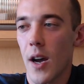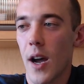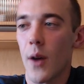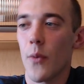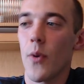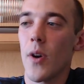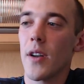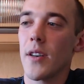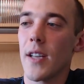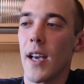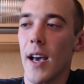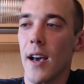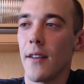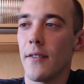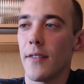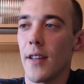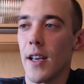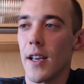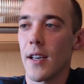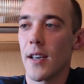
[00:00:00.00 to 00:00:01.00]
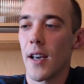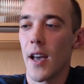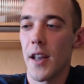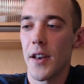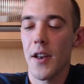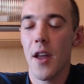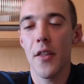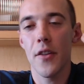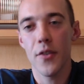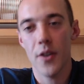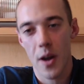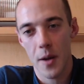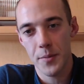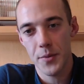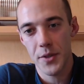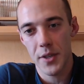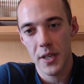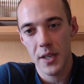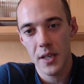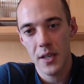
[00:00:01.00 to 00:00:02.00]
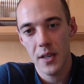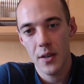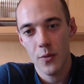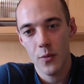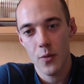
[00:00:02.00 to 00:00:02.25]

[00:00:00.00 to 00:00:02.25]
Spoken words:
I want to have like another option